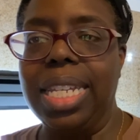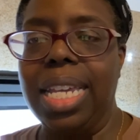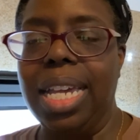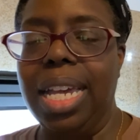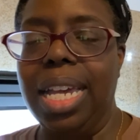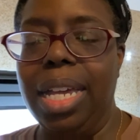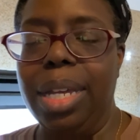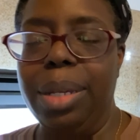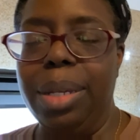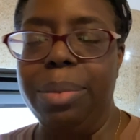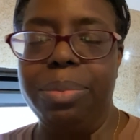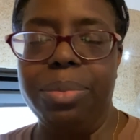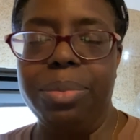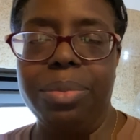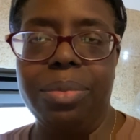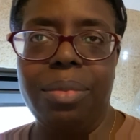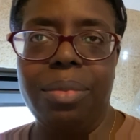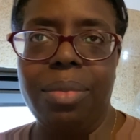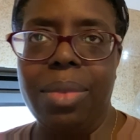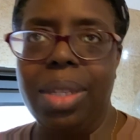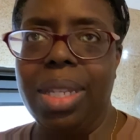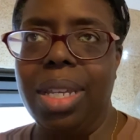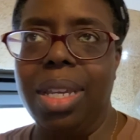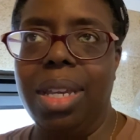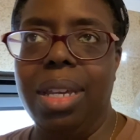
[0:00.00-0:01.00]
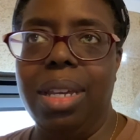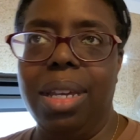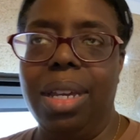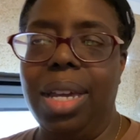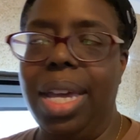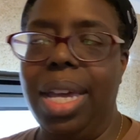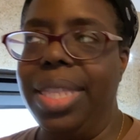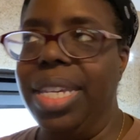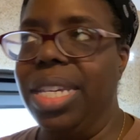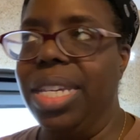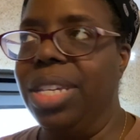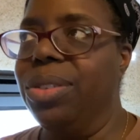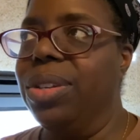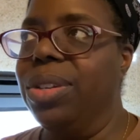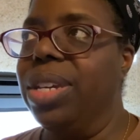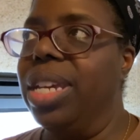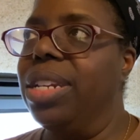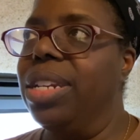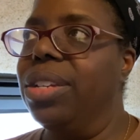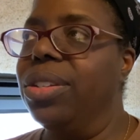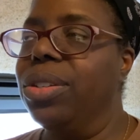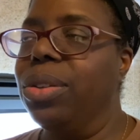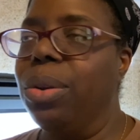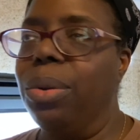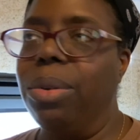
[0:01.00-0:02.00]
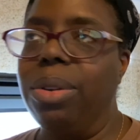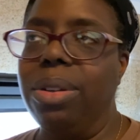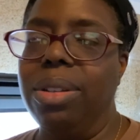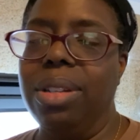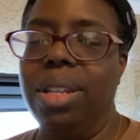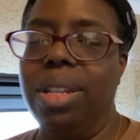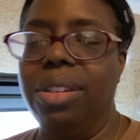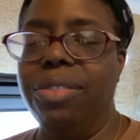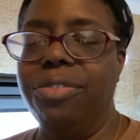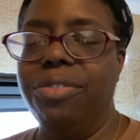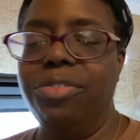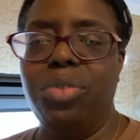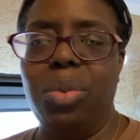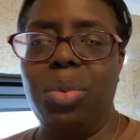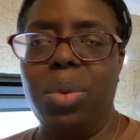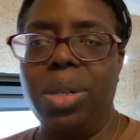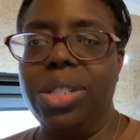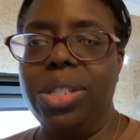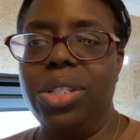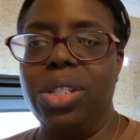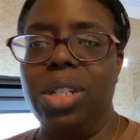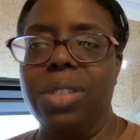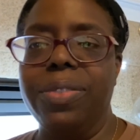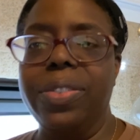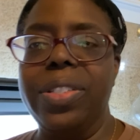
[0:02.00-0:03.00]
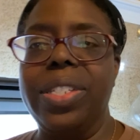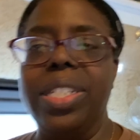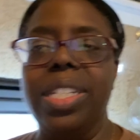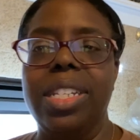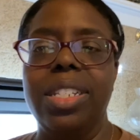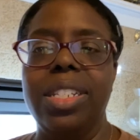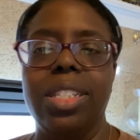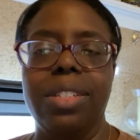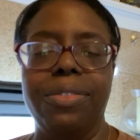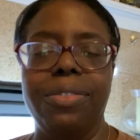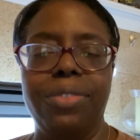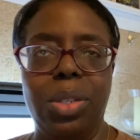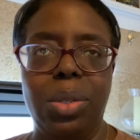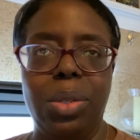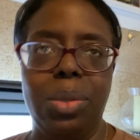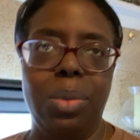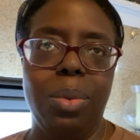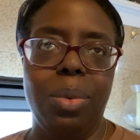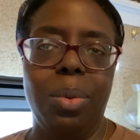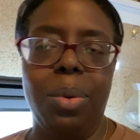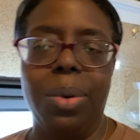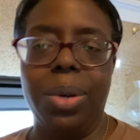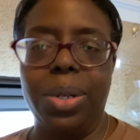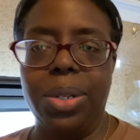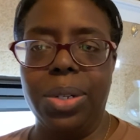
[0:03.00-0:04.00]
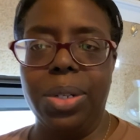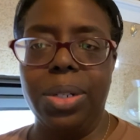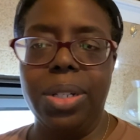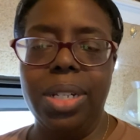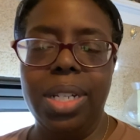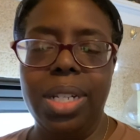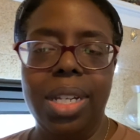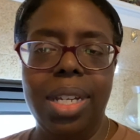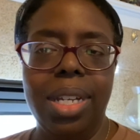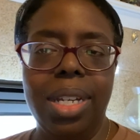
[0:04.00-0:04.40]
Um, uh, I think you get a total of four surfaces if you order